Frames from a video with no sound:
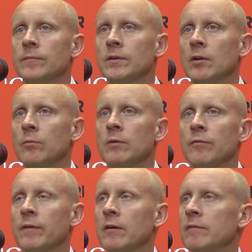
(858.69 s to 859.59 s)
you know, we were
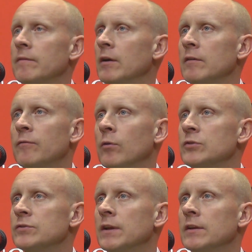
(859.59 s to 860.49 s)
very, very
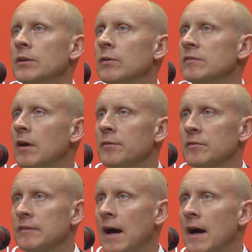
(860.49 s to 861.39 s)
fortunate. You know, he's
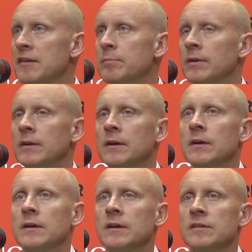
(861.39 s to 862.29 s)
undersized, but
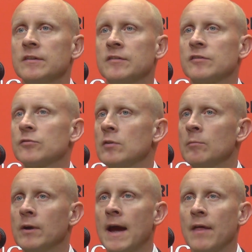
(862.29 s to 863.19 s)
he's
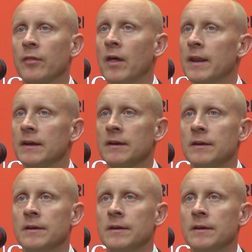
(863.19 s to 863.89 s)
extremely athletic.